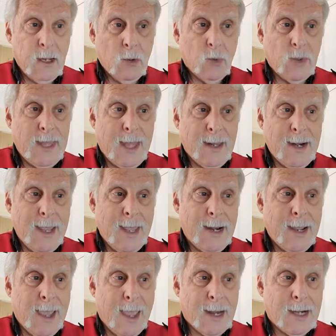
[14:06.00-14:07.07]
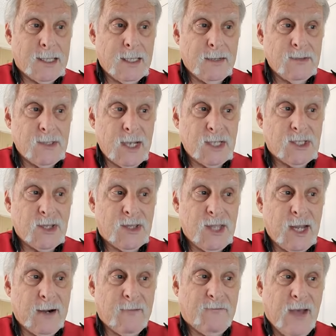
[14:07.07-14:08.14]
Without adding additives, a
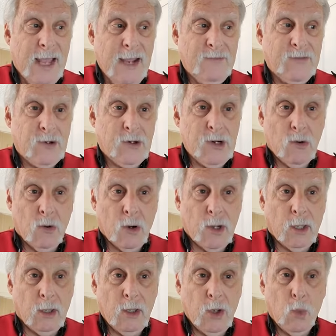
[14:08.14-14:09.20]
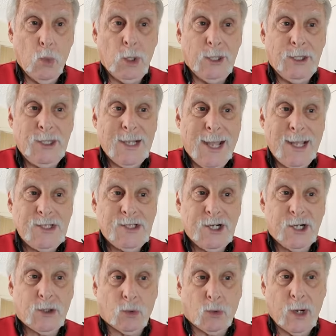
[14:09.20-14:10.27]
synthetic 530 oil will not
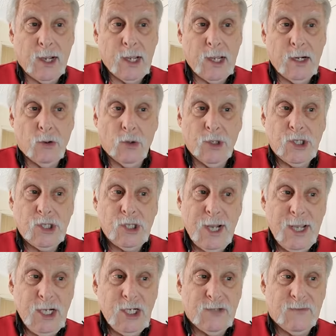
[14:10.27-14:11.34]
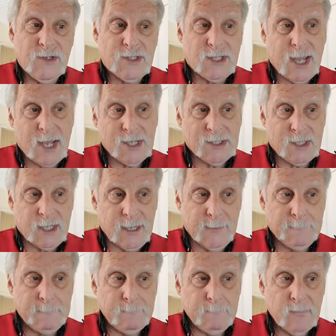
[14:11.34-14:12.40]
degrade or change viscosity.
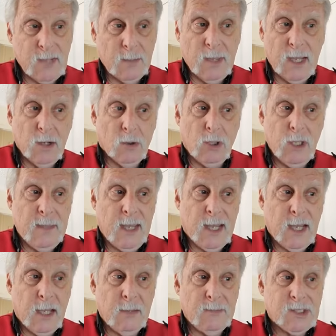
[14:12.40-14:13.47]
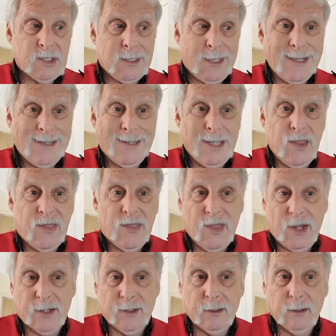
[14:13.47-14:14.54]
It may only become slightly
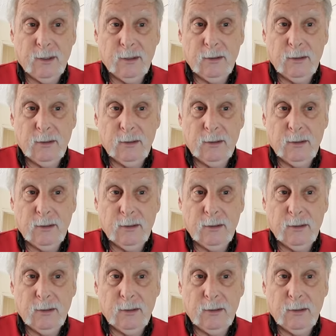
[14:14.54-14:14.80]
thicker